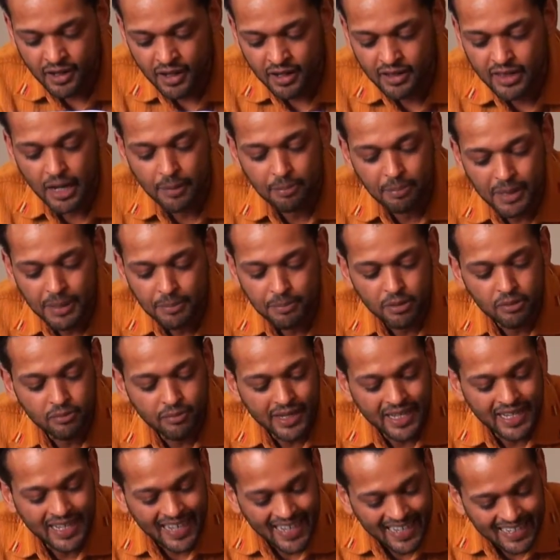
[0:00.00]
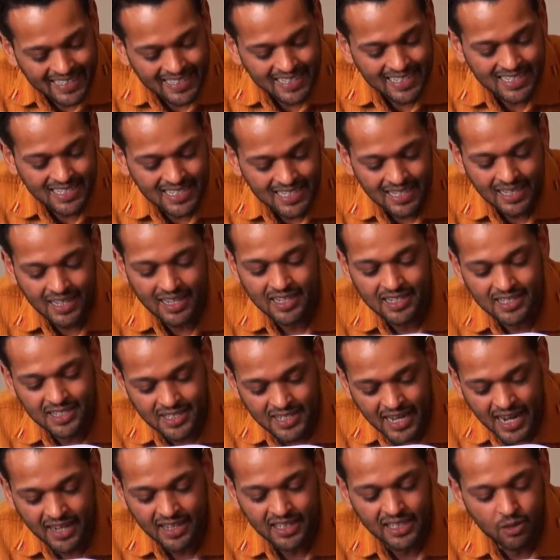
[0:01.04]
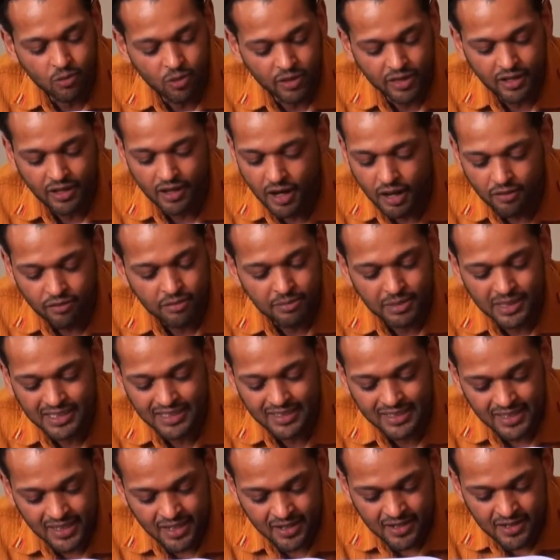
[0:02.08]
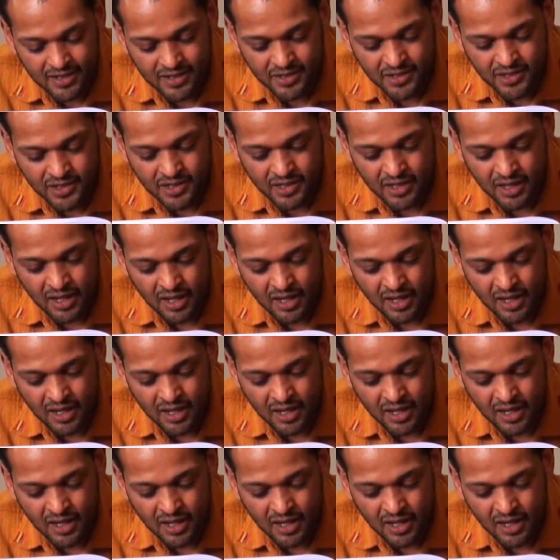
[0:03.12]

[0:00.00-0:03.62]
That people may get to see exactly what the government does?